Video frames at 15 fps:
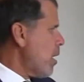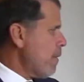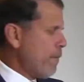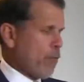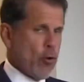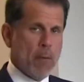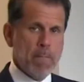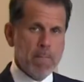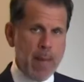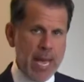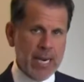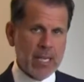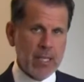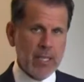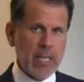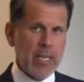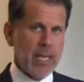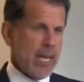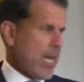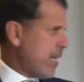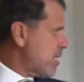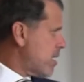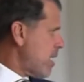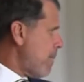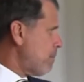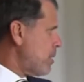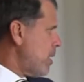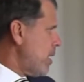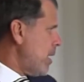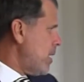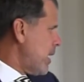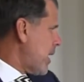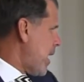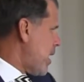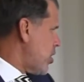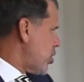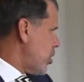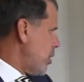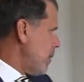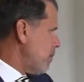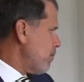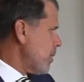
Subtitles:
for a medically accepted indication.